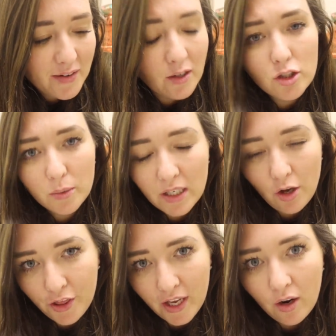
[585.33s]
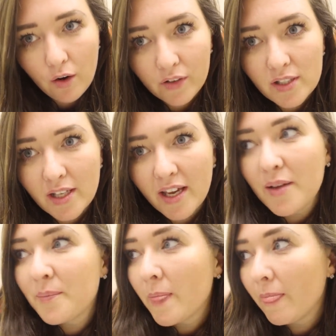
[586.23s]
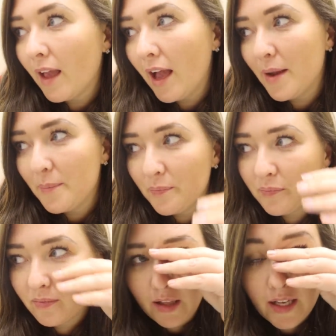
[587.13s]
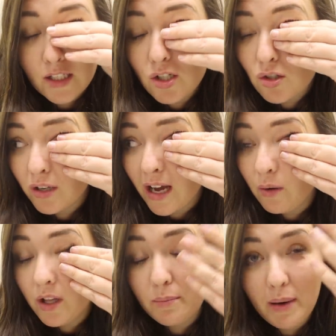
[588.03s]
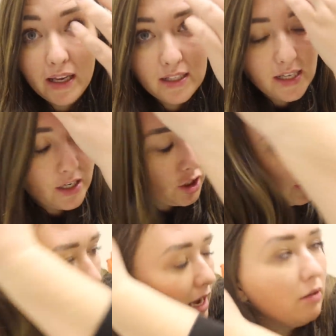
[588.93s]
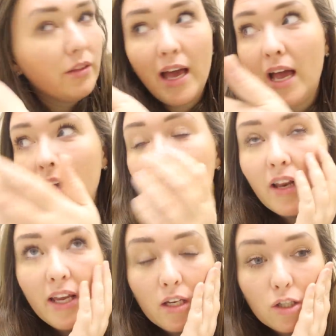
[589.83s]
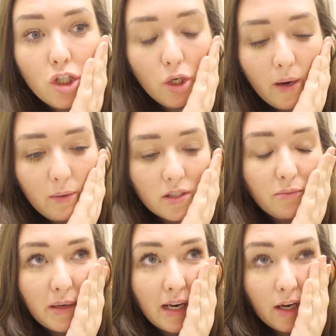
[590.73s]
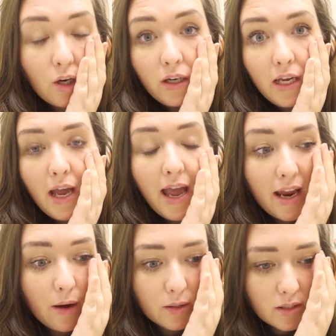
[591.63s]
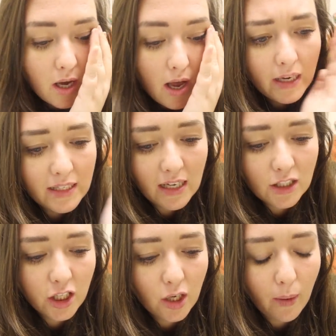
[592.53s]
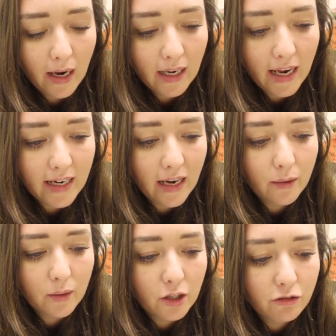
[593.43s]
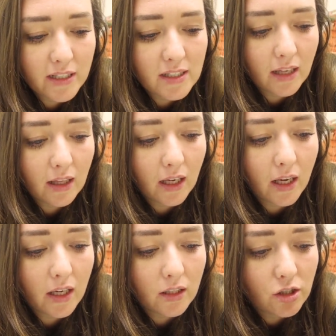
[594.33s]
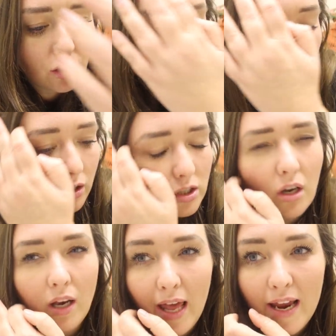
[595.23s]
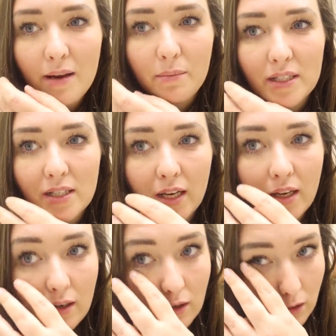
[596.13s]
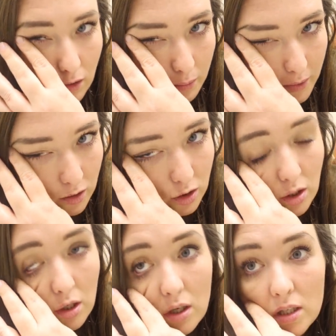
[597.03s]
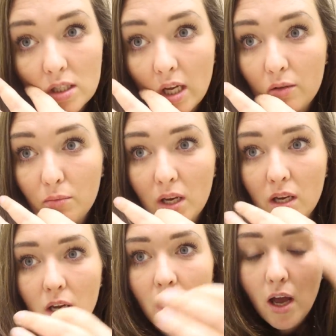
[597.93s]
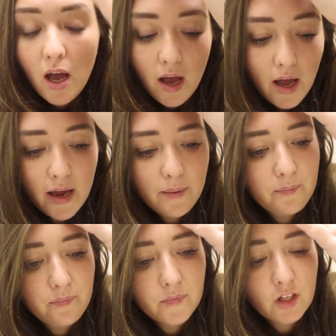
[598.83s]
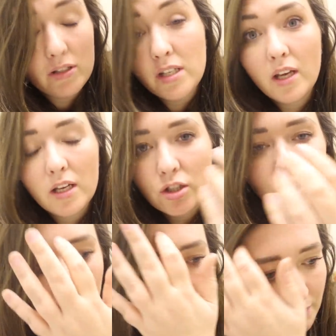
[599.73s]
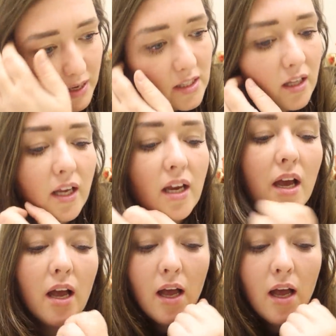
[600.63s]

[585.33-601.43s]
Not doing nothing, obviously. And then stood out at the parking station out there for like 2 hours. I've been like here 8 hours. It is actually quite late now. Chris and the girls just got, it's not late, but it's like, oh my gosh, look at the state of me. Chris and the girls just got here basically.